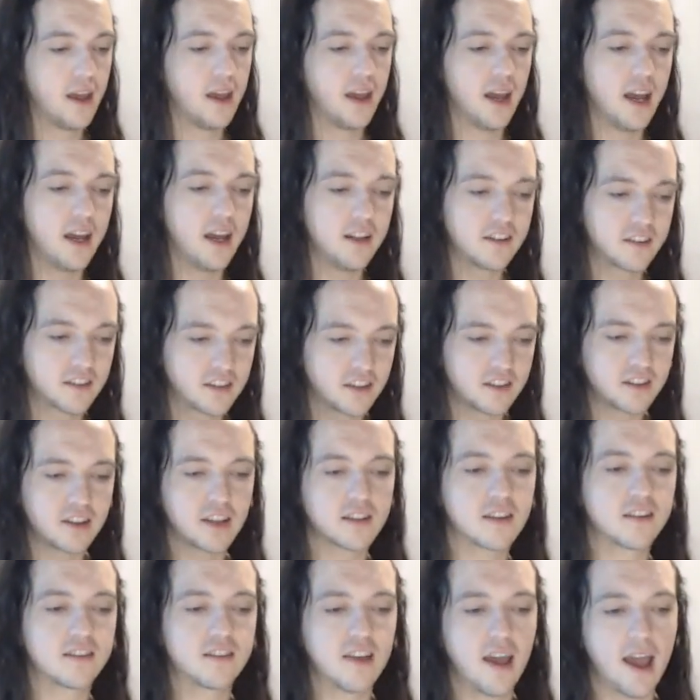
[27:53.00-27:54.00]
it's just like the
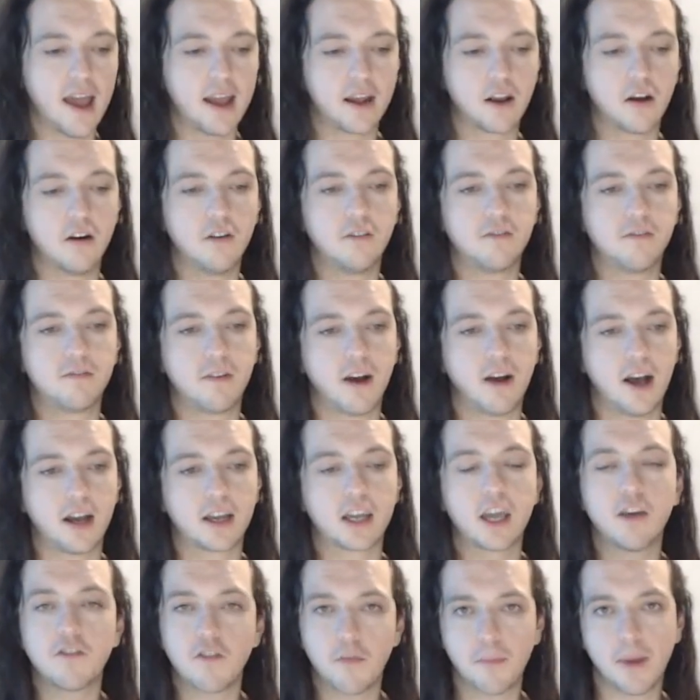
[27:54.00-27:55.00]
saying of
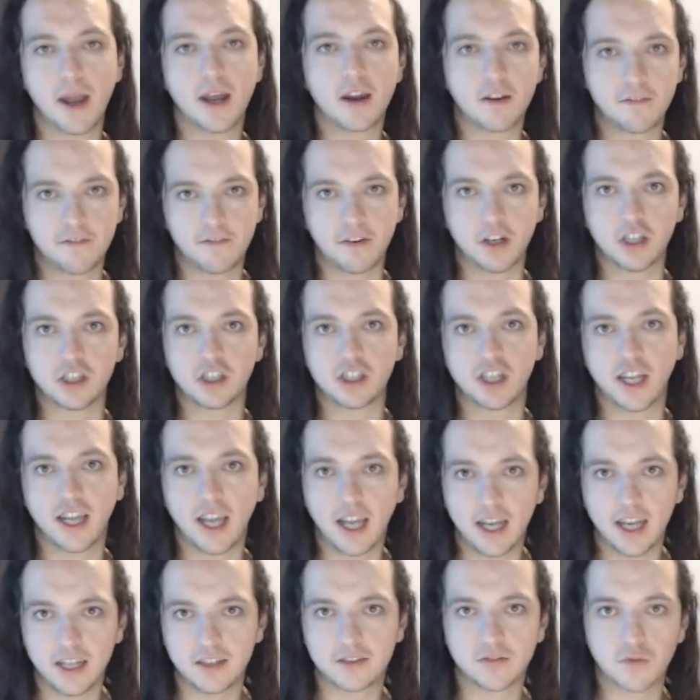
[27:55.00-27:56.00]
give a man a fish, he
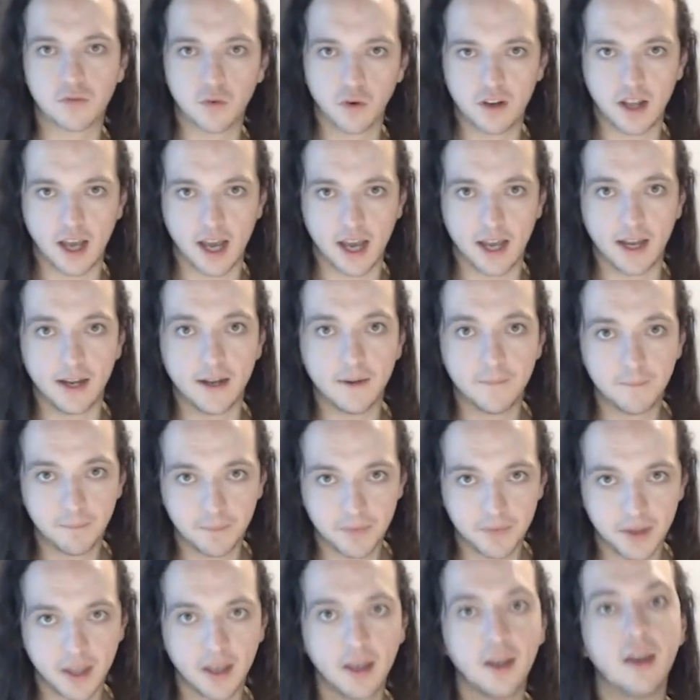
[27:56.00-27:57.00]
eats for a day.
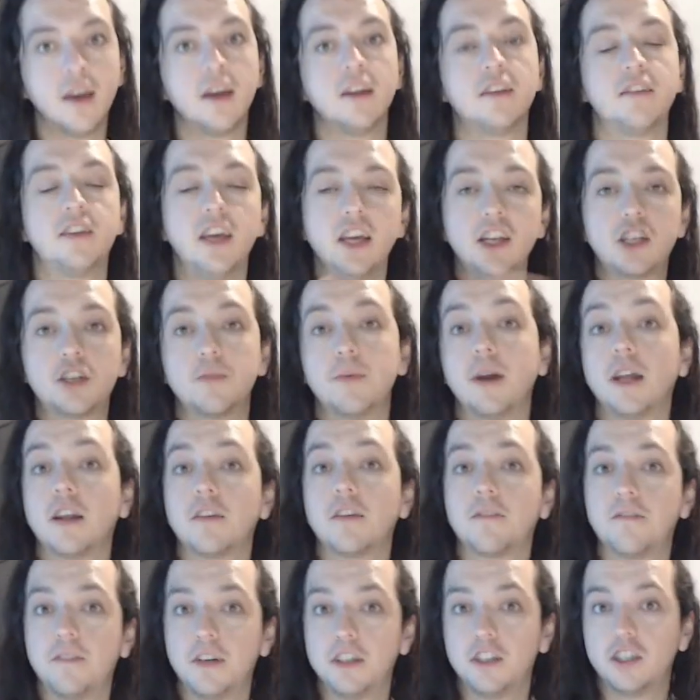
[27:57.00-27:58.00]
Teach a man to
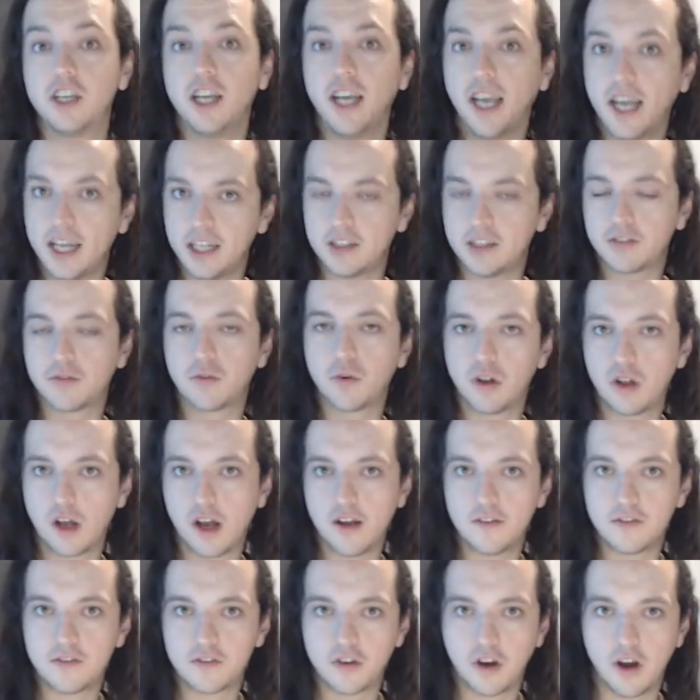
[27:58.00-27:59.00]
fish, he eats for a
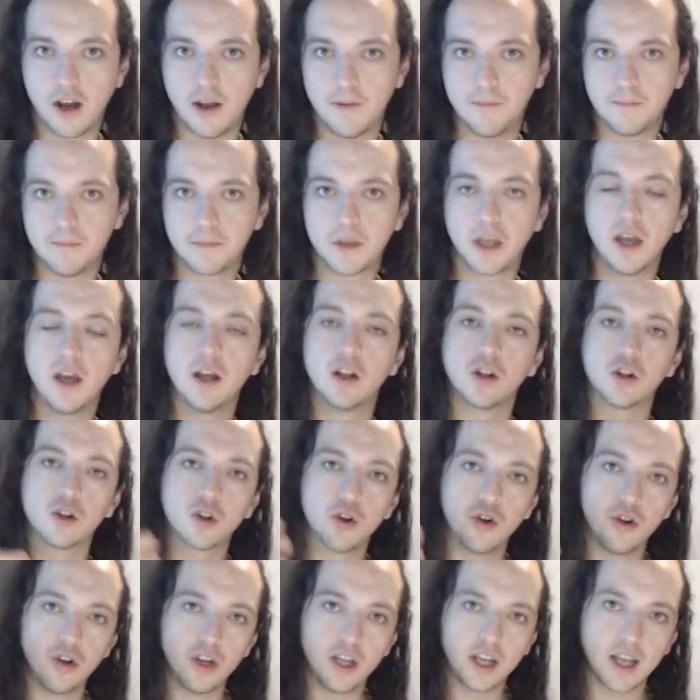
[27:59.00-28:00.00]
lifetime.
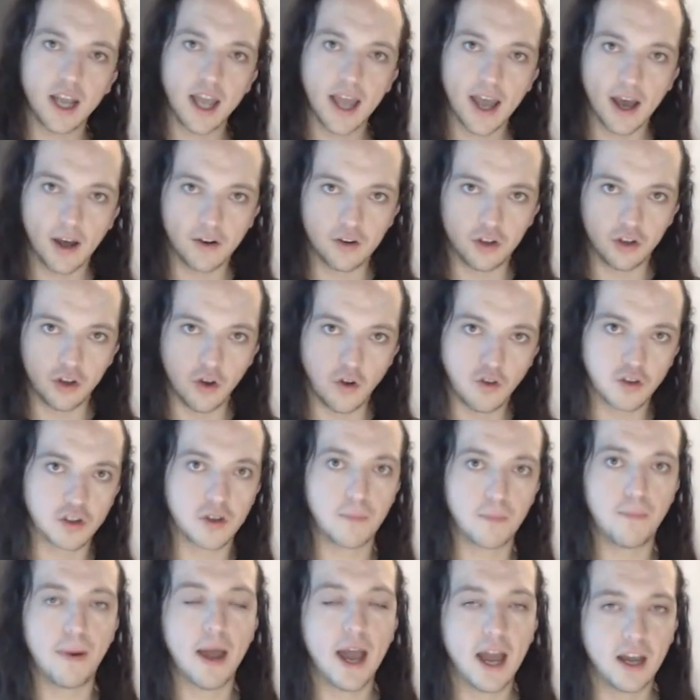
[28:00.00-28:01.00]
Learning how to use the
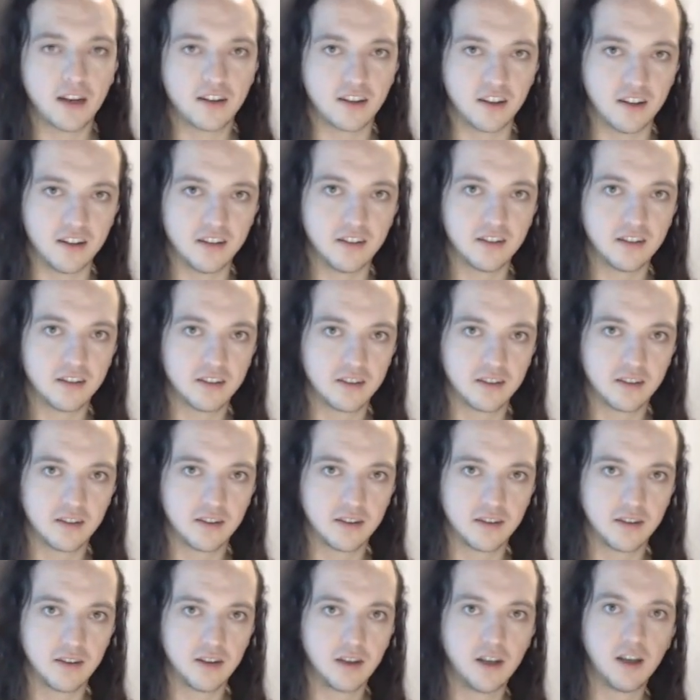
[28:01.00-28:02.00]
patterns,
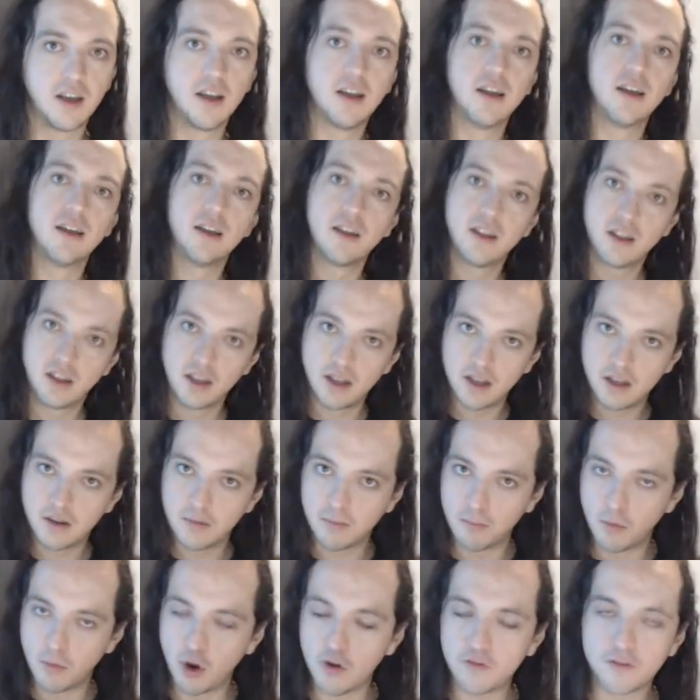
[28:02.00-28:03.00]

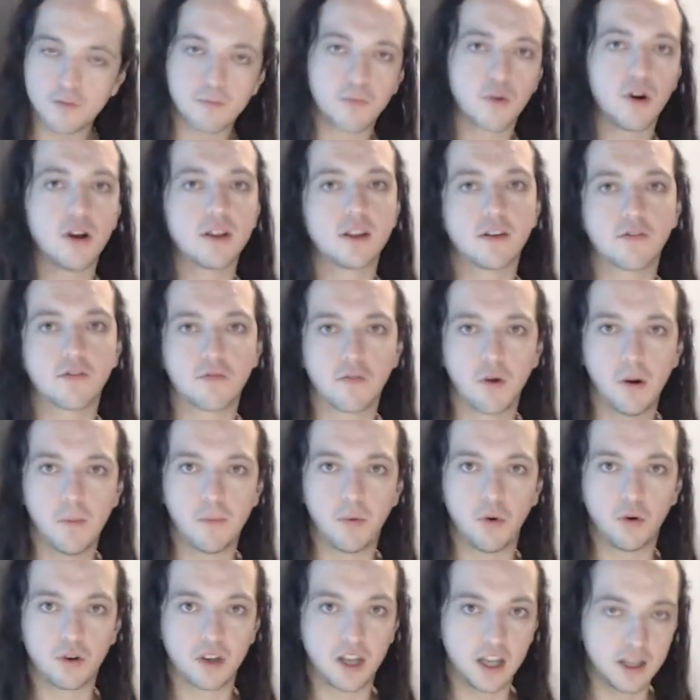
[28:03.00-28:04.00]
move them around the
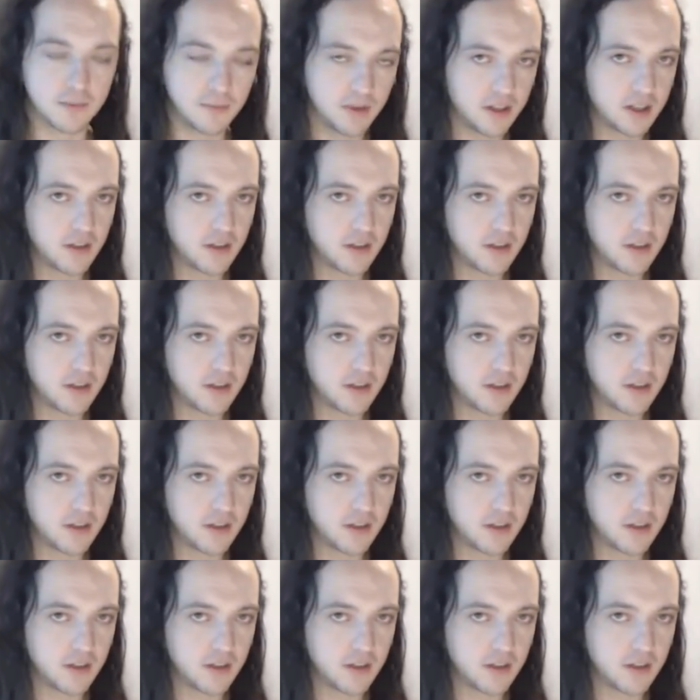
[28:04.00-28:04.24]
fretboard, get them in